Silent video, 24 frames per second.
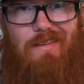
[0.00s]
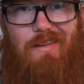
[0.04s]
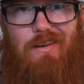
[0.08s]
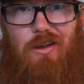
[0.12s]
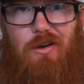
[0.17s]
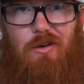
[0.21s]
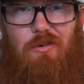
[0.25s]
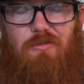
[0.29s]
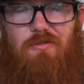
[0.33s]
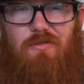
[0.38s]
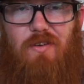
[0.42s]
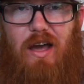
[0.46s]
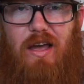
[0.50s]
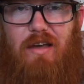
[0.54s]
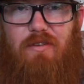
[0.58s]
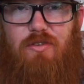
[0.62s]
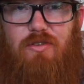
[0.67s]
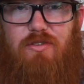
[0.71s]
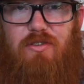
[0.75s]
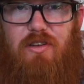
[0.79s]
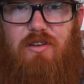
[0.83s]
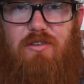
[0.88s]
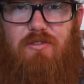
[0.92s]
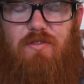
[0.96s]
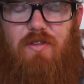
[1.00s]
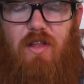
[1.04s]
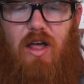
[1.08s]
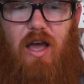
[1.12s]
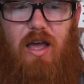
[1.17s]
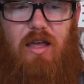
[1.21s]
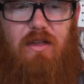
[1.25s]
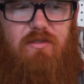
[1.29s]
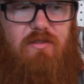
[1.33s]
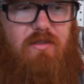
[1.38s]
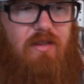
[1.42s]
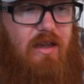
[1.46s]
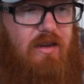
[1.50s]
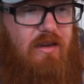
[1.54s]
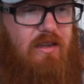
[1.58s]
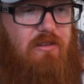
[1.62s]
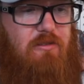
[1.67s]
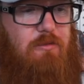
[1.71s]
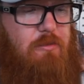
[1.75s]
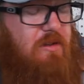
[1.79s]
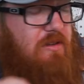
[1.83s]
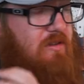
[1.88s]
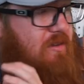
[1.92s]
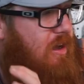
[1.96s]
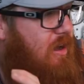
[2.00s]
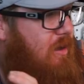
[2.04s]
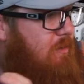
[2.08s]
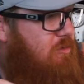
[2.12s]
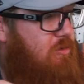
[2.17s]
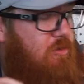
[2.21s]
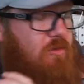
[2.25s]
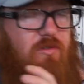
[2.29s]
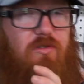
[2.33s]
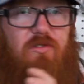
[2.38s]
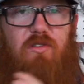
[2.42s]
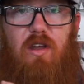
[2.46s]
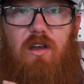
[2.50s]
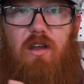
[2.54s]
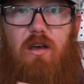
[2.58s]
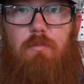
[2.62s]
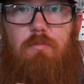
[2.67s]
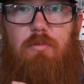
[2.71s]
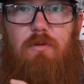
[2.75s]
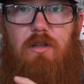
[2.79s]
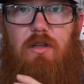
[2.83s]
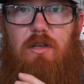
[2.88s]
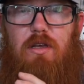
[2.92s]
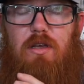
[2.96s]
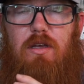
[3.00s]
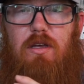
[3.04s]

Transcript: you know, five or six flies. That gives me time to set up